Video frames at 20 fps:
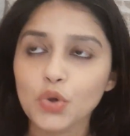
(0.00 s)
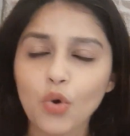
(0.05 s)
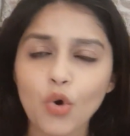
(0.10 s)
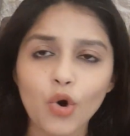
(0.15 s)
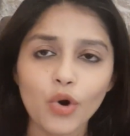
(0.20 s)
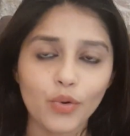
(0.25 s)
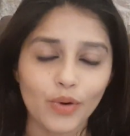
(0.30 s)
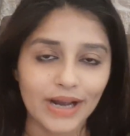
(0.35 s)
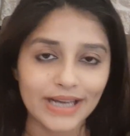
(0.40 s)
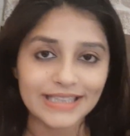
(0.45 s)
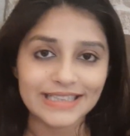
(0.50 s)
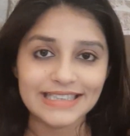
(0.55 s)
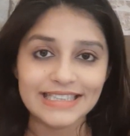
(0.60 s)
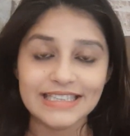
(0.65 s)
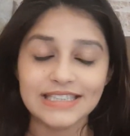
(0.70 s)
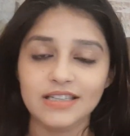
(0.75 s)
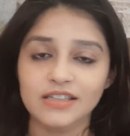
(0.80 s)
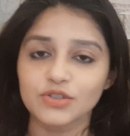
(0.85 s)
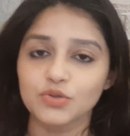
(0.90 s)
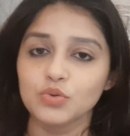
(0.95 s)
Alright,
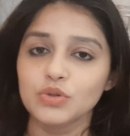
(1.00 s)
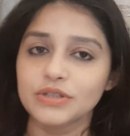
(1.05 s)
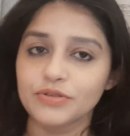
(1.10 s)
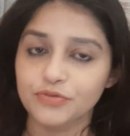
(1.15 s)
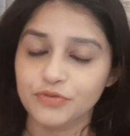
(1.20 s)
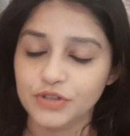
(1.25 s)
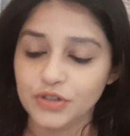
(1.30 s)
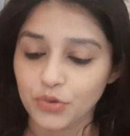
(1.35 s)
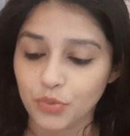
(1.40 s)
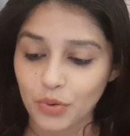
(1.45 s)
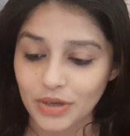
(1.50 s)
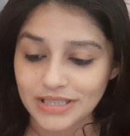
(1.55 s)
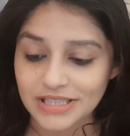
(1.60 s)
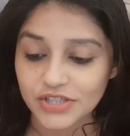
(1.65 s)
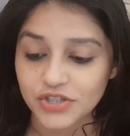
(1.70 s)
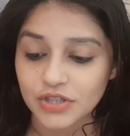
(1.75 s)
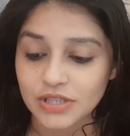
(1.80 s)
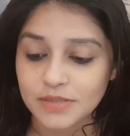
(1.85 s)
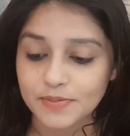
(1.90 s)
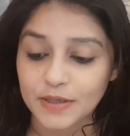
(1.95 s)
these are two different
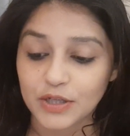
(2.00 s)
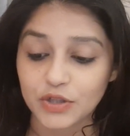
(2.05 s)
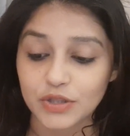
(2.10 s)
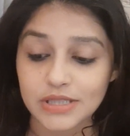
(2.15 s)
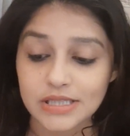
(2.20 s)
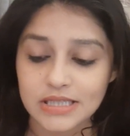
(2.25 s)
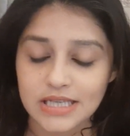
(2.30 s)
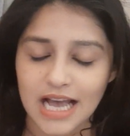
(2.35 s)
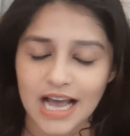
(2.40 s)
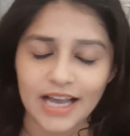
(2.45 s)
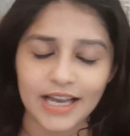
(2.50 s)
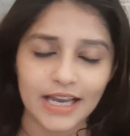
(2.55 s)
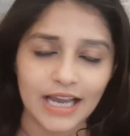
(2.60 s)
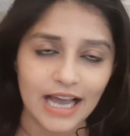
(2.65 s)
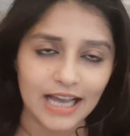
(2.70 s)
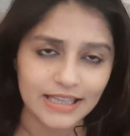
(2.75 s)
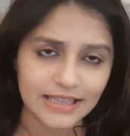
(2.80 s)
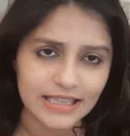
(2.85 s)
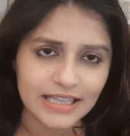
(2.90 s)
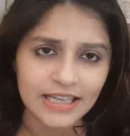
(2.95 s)
questions because
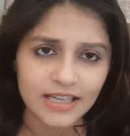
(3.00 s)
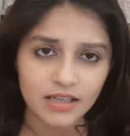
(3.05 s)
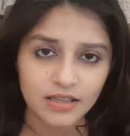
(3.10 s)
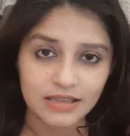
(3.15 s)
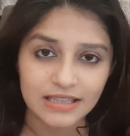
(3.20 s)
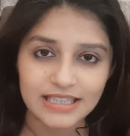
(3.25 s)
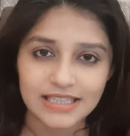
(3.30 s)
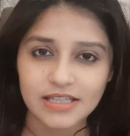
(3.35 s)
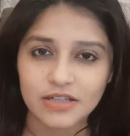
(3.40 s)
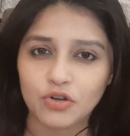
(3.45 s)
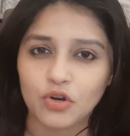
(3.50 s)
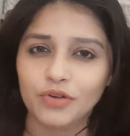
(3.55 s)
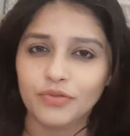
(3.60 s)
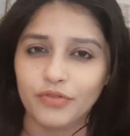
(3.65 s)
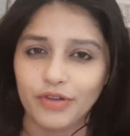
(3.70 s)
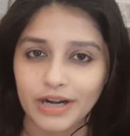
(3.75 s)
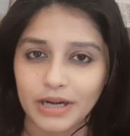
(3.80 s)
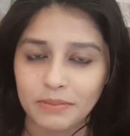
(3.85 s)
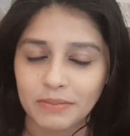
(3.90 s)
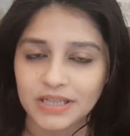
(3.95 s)
I think these are not
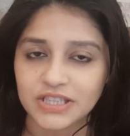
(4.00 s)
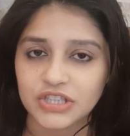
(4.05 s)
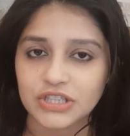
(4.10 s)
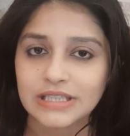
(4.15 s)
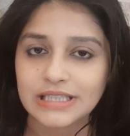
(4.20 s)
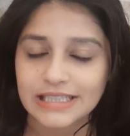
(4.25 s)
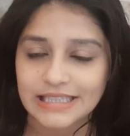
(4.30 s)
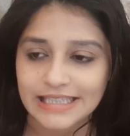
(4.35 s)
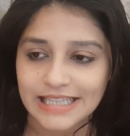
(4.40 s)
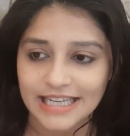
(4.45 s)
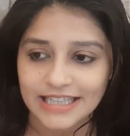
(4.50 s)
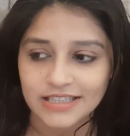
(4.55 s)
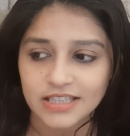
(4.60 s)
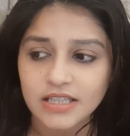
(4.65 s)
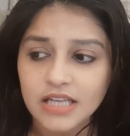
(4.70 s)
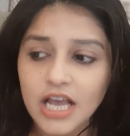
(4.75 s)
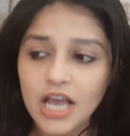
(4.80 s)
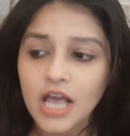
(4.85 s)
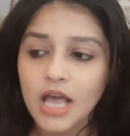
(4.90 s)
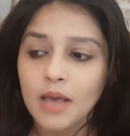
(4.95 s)
very much
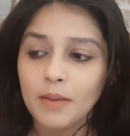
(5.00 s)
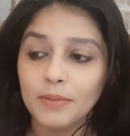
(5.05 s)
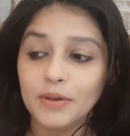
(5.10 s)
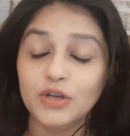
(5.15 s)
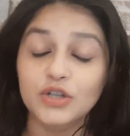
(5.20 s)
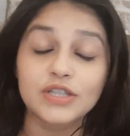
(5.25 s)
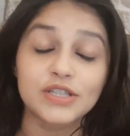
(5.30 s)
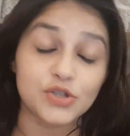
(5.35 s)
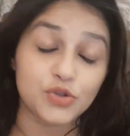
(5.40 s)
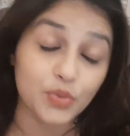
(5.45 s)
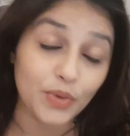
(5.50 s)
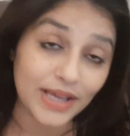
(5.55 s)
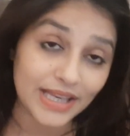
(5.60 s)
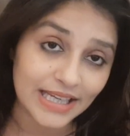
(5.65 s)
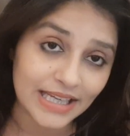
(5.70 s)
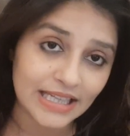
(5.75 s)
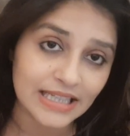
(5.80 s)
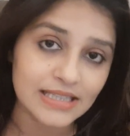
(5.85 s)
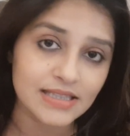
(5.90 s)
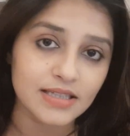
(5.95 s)
interconnected because
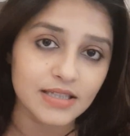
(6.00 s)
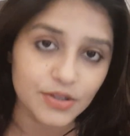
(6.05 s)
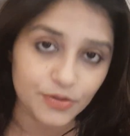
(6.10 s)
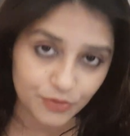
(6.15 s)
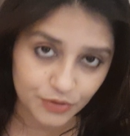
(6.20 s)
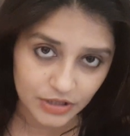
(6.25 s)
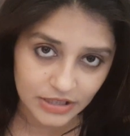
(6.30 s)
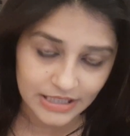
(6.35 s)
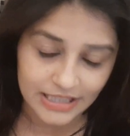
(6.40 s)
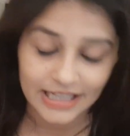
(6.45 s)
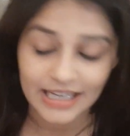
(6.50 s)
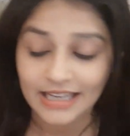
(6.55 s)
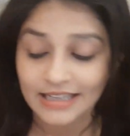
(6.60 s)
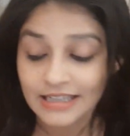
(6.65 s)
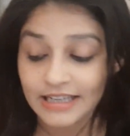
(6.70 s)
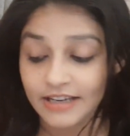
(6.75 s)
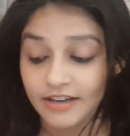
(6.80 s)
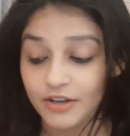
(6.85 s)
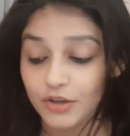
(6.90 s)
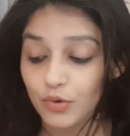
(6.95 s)
trading is a different thing
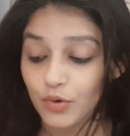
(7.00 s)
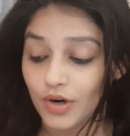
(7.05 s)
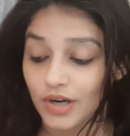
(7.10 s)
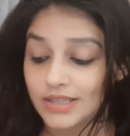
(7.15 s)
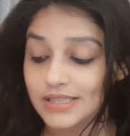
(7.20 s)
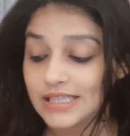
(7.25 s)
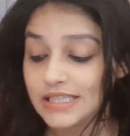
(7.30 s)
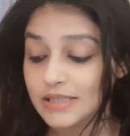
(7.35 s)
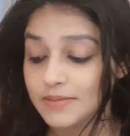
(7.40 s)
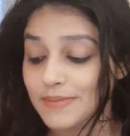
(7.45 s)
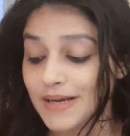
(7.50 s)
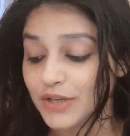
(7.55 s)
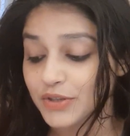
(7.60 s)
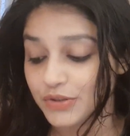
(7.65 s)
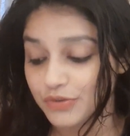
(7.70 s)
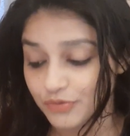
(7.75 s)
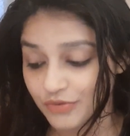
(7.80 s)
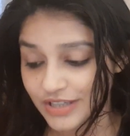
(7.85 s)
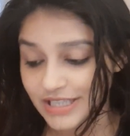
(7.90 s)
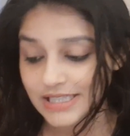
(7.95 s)
and here you're asking about
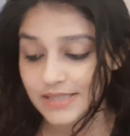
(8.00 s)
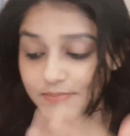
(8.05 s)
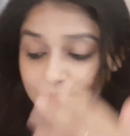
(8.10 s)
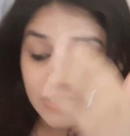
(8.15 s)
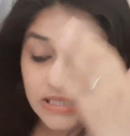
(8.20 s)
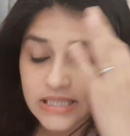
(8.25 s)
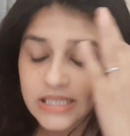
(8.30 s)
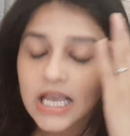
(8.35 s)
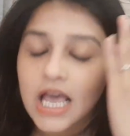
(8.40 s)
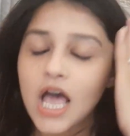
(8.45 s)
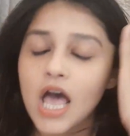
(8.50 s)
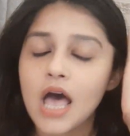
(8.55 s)
investments.